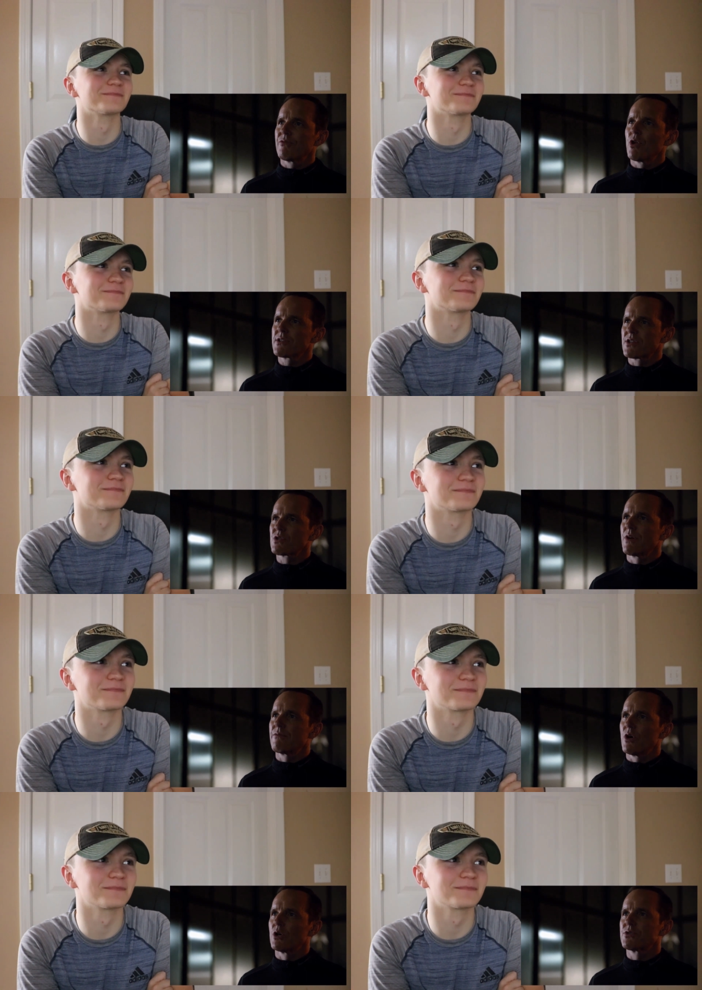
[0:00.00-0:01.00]
Speaker 1: lost the
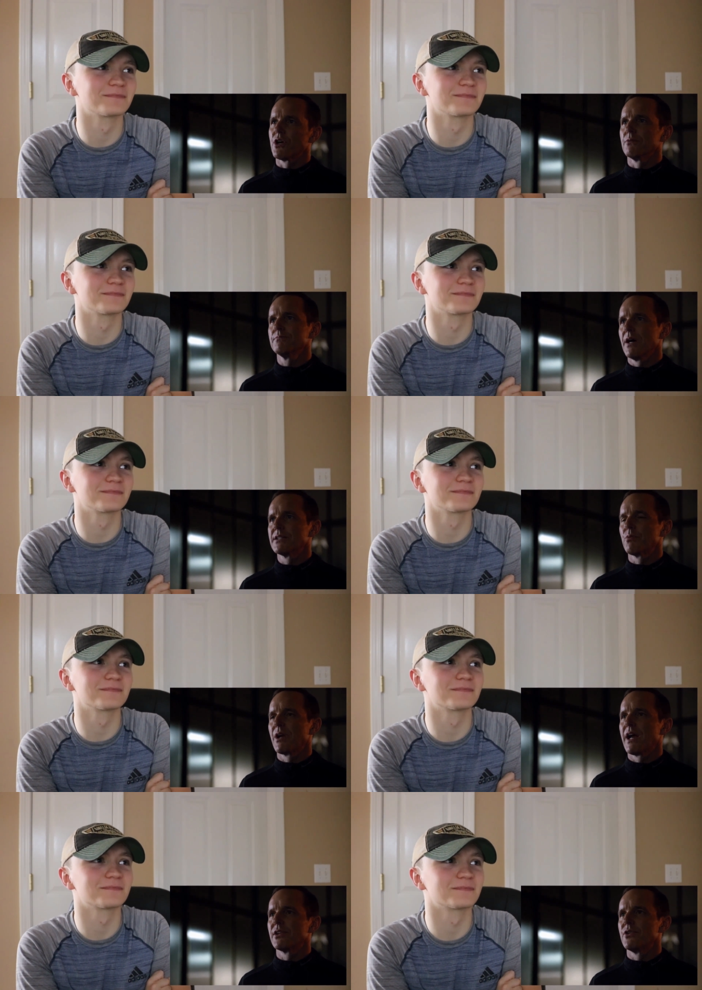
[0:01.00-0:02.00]
swing vote, so I did what
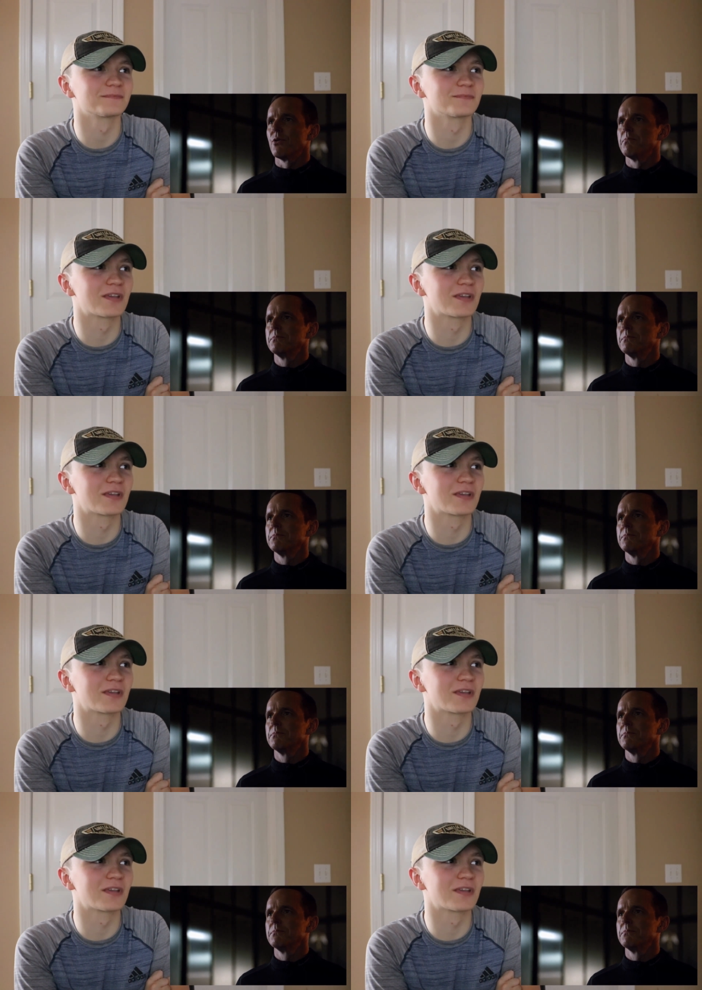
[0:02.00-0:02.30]
I had to do.